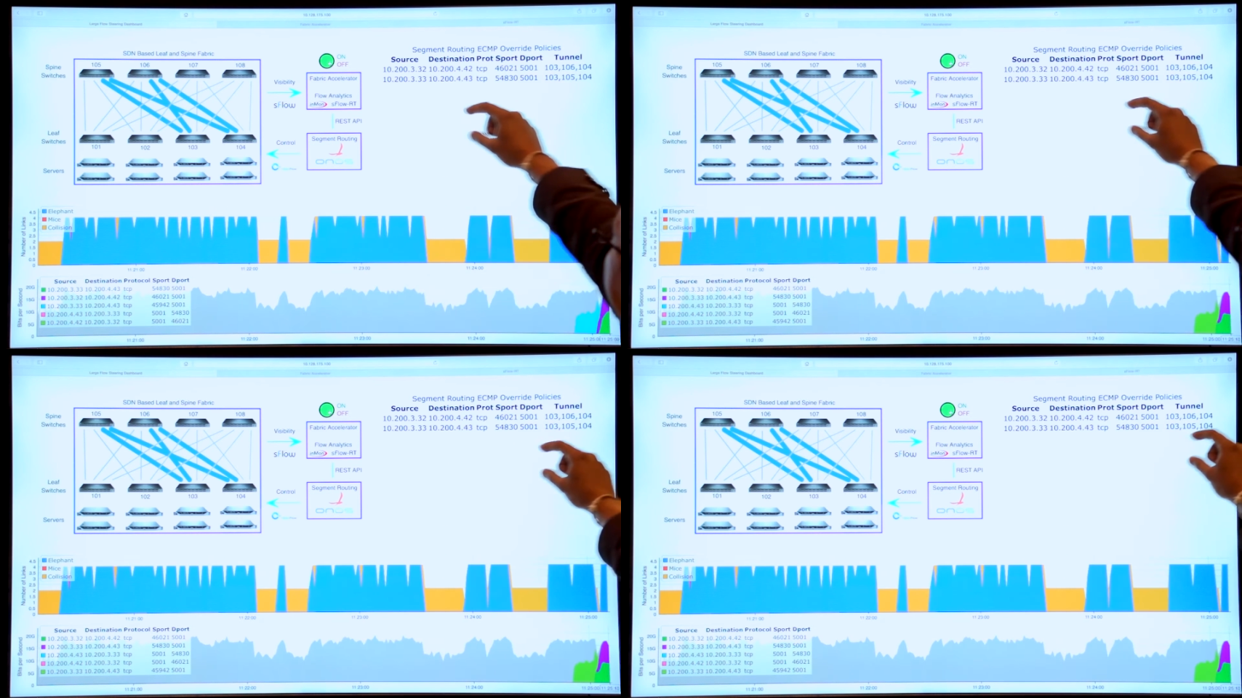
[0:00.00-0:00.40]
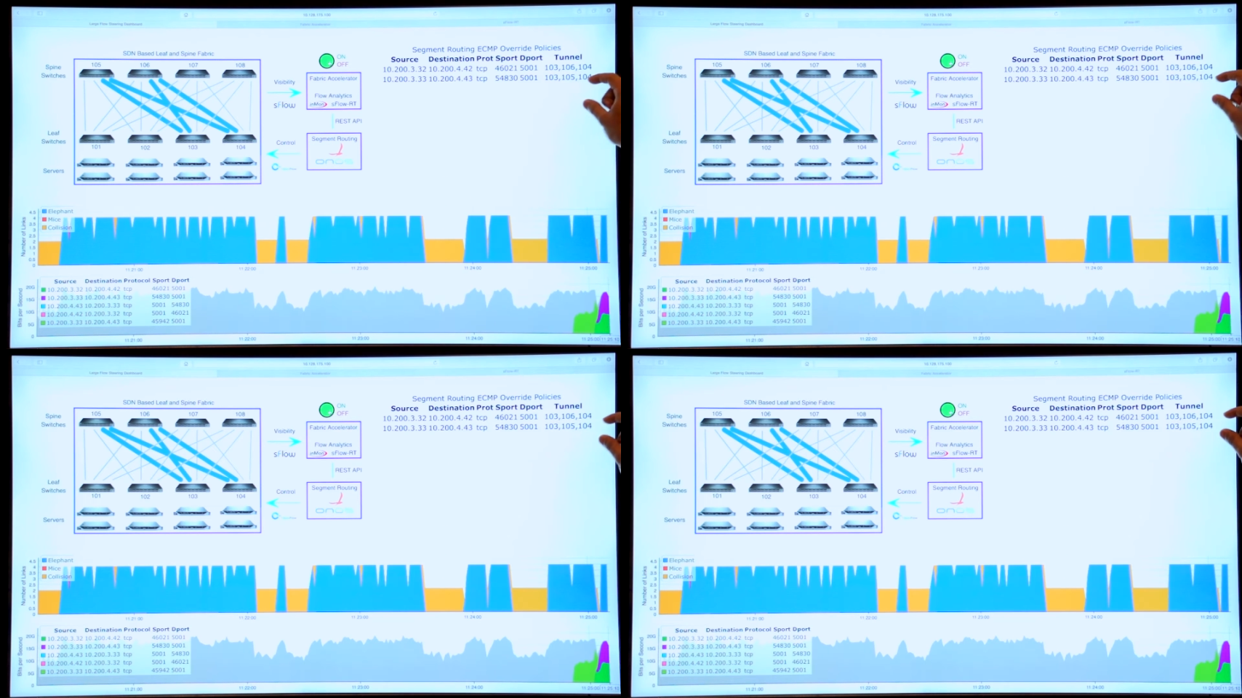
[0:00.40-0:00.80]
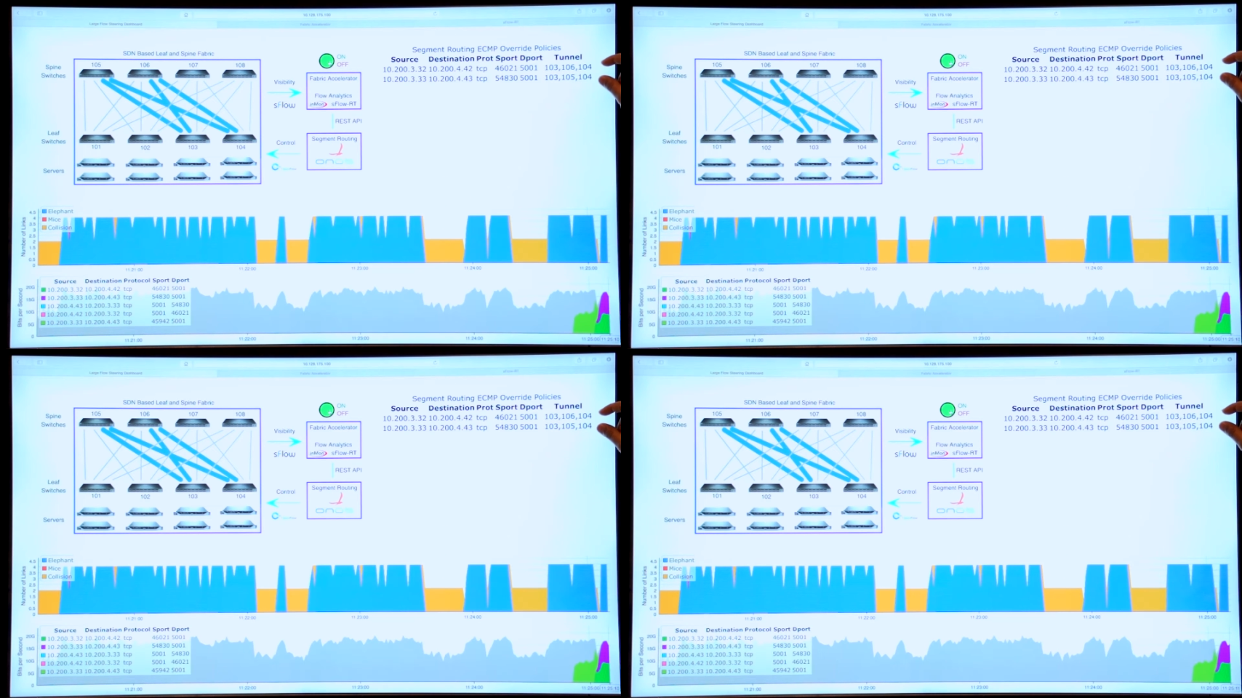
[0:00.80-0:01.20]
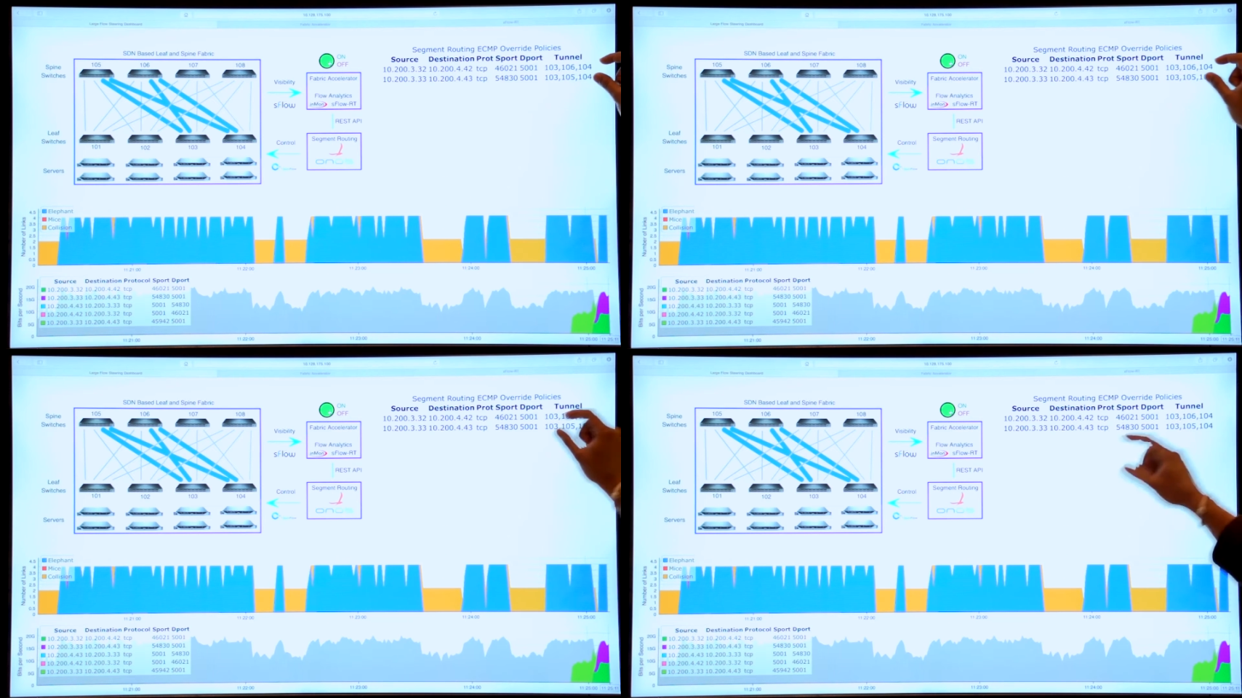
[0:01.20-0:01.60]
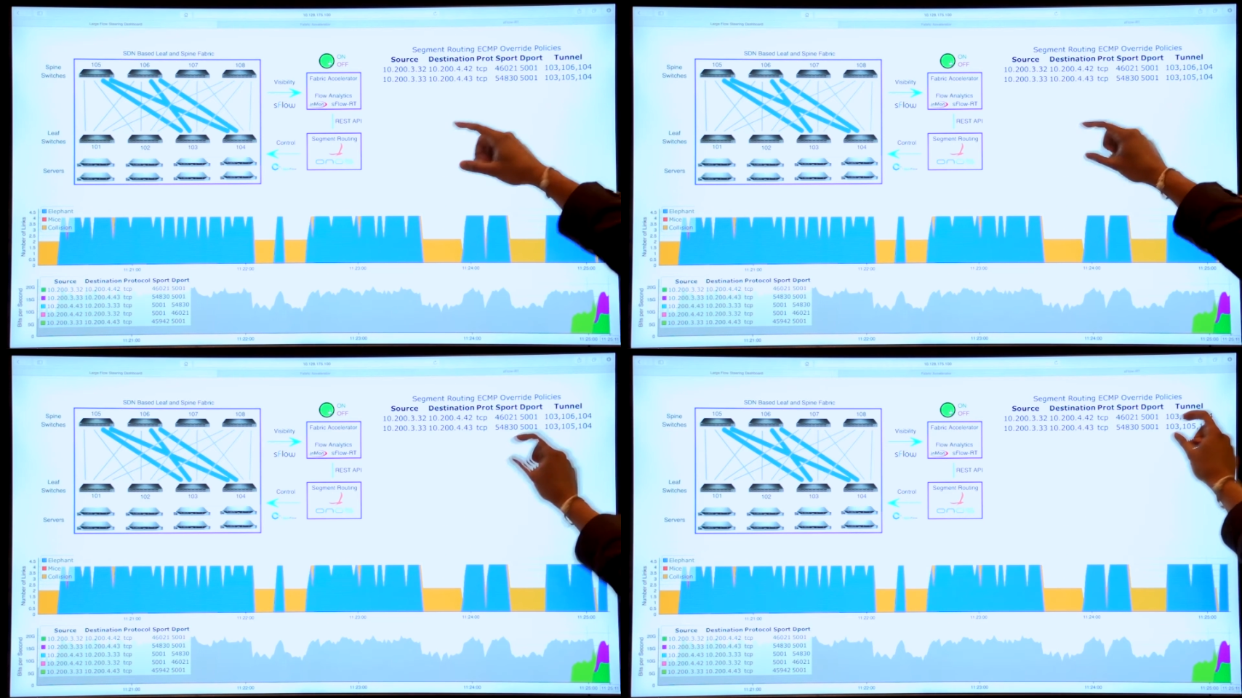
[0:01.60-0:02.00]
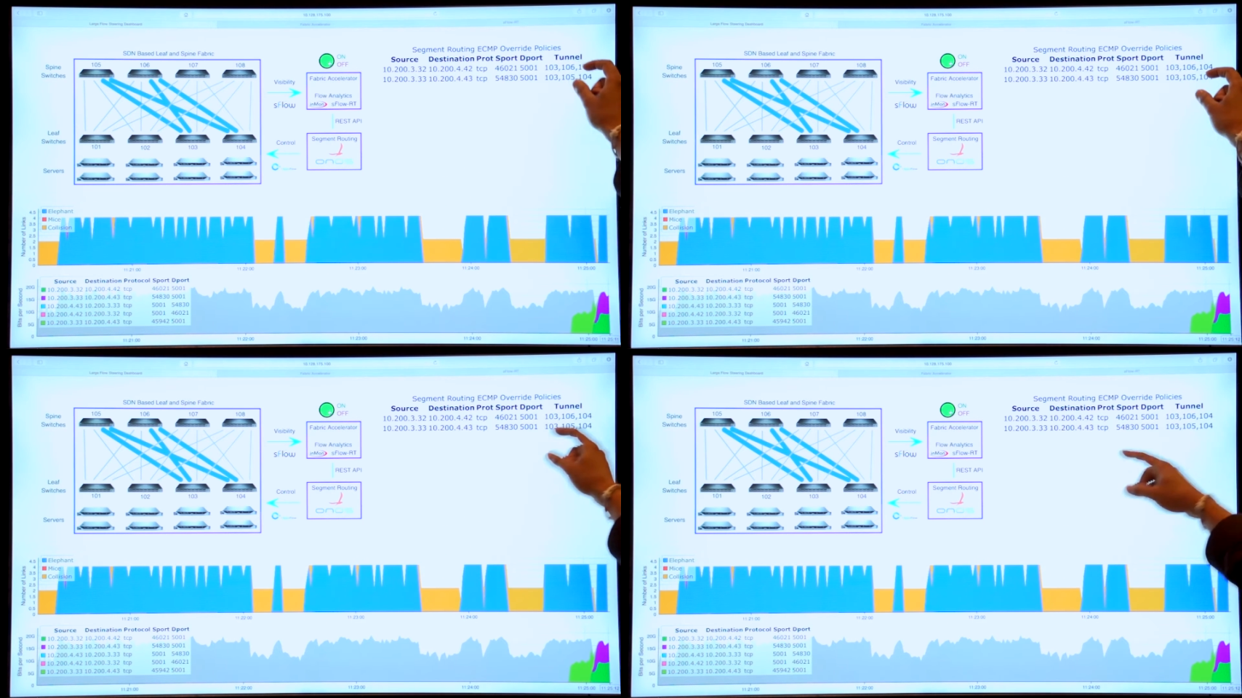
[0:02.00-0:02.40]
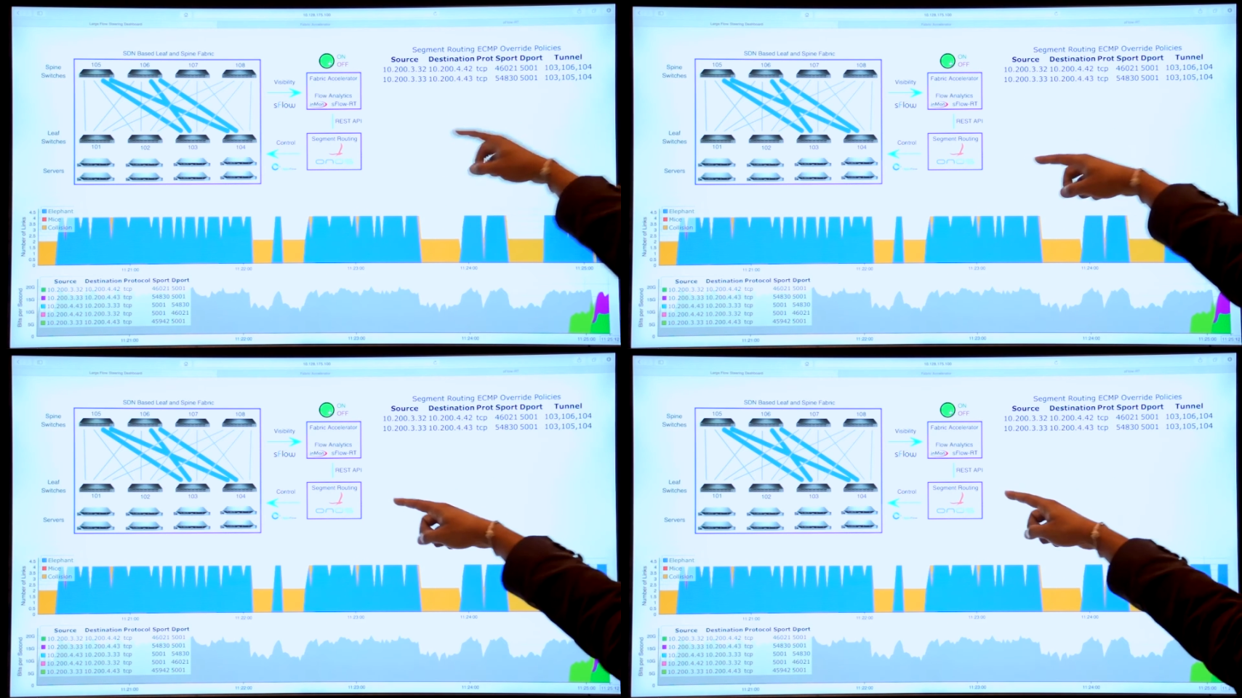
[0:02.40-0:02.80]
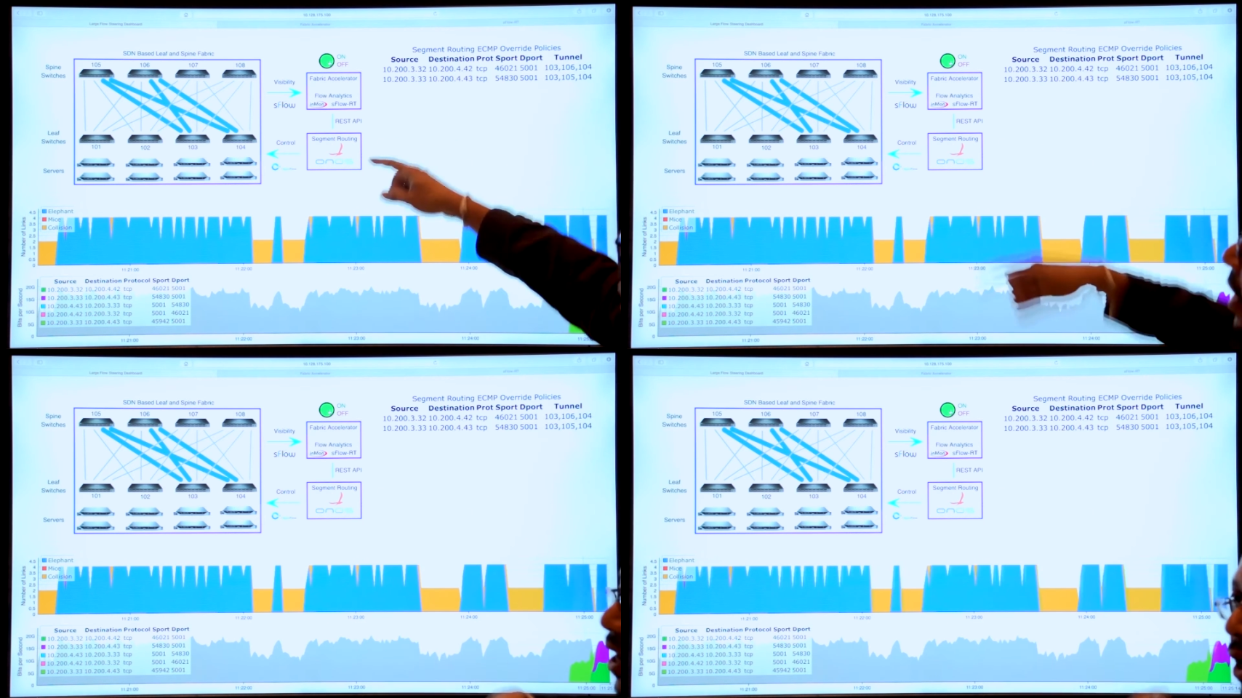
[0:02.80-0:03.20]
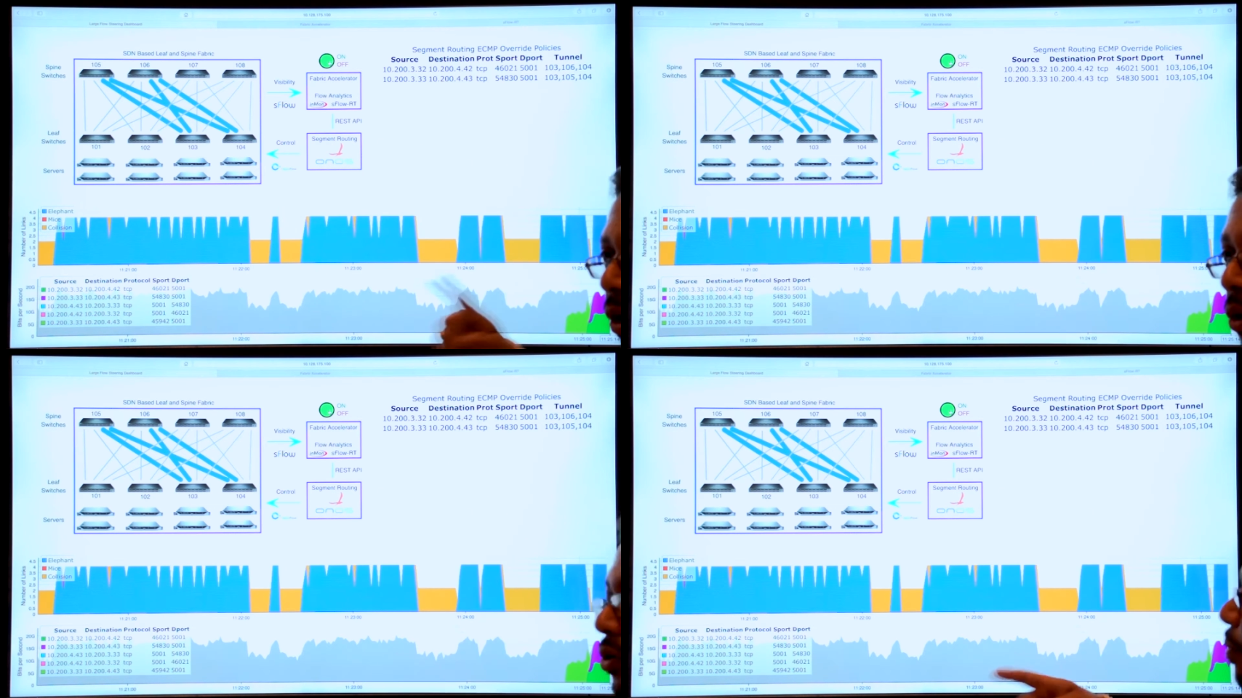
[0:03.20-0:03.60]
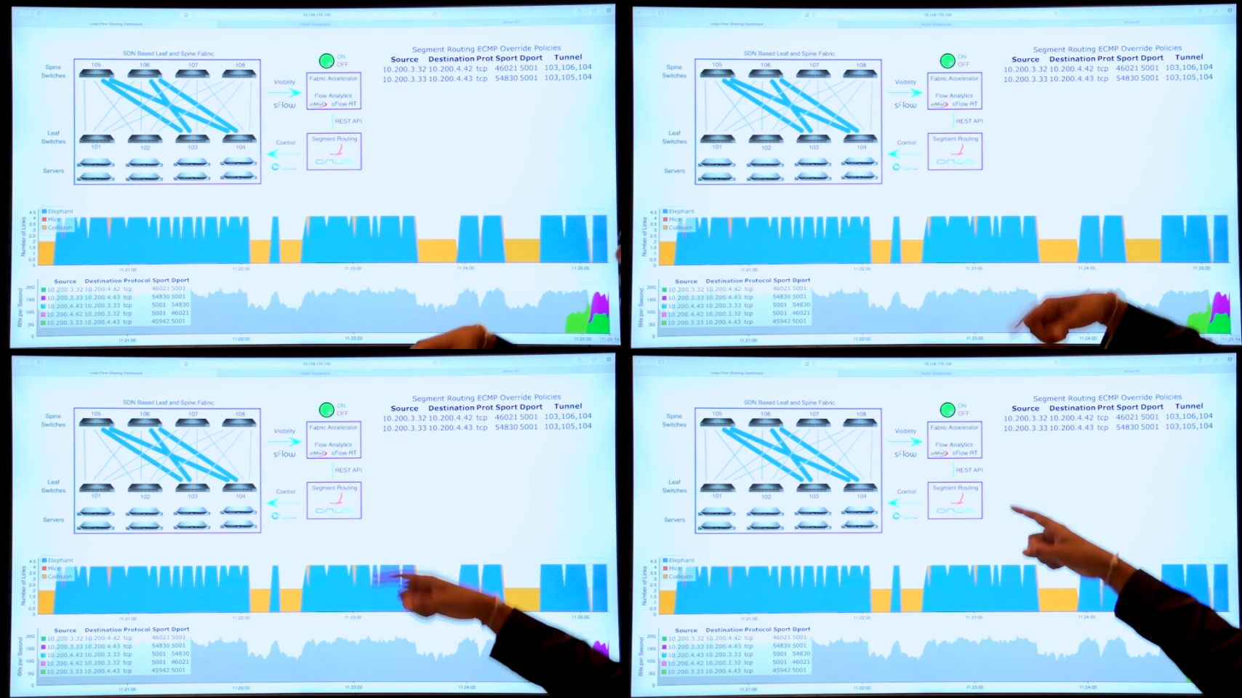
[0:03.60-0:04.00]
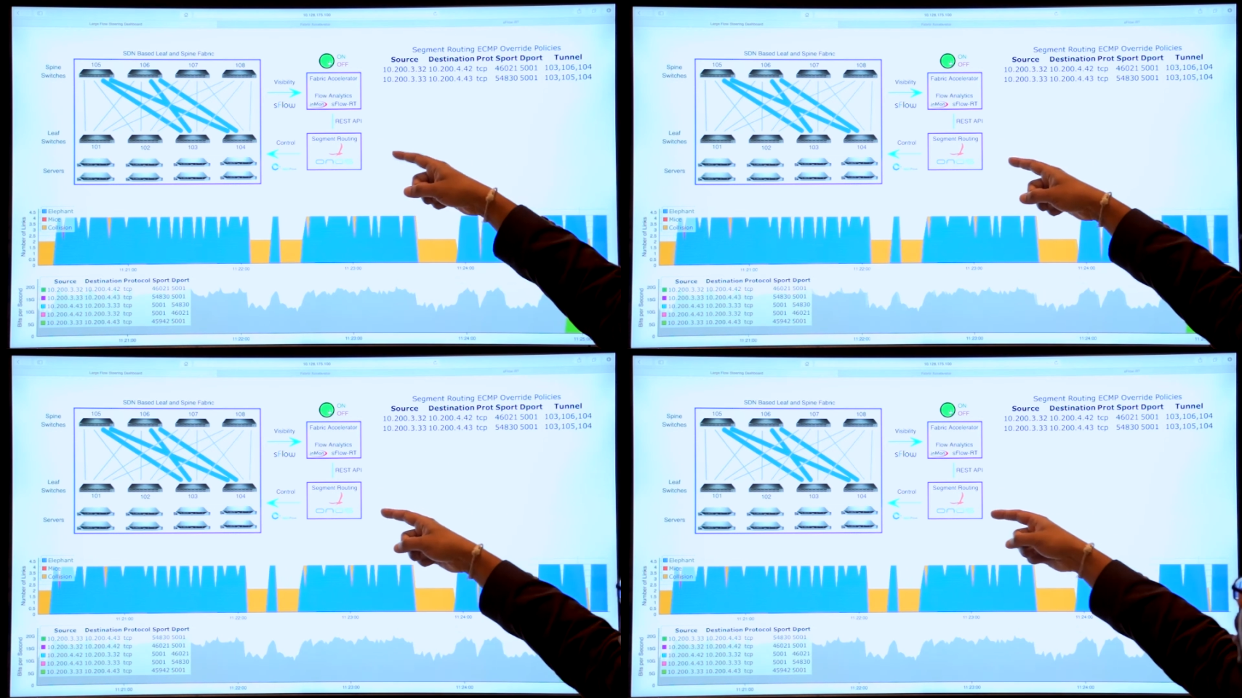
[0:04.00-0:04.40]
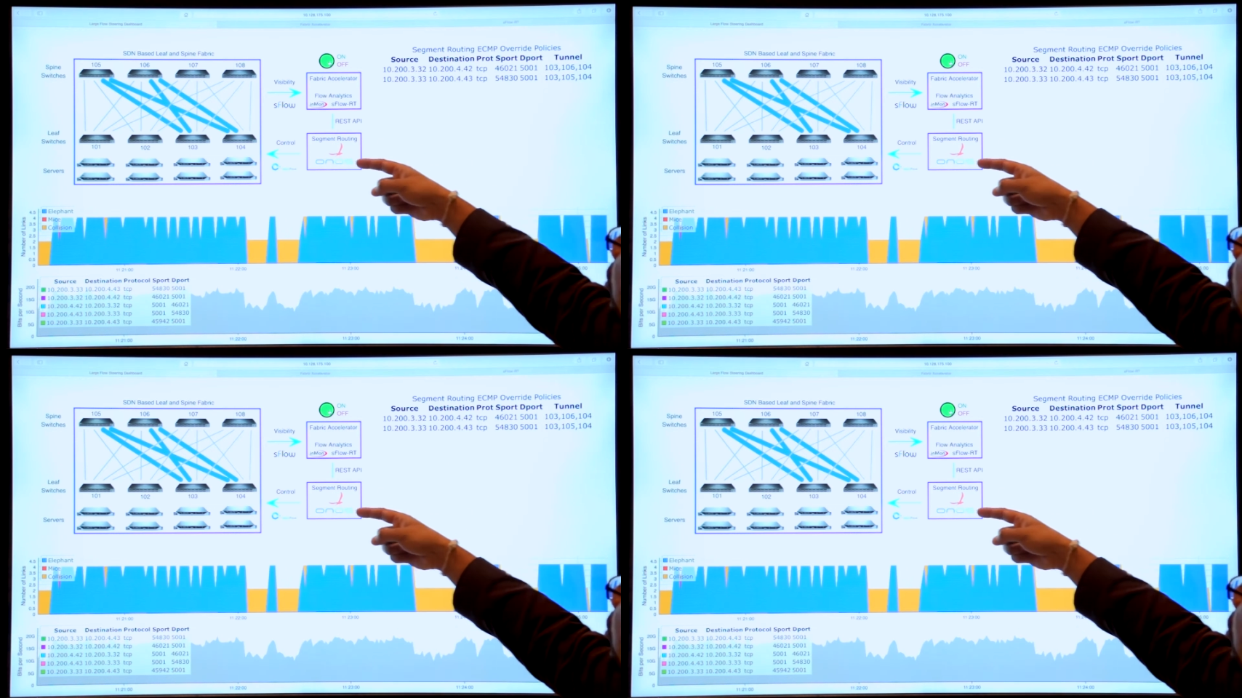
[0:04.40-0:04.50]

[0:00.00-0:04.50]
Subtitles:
Nobody's mouth can be seen.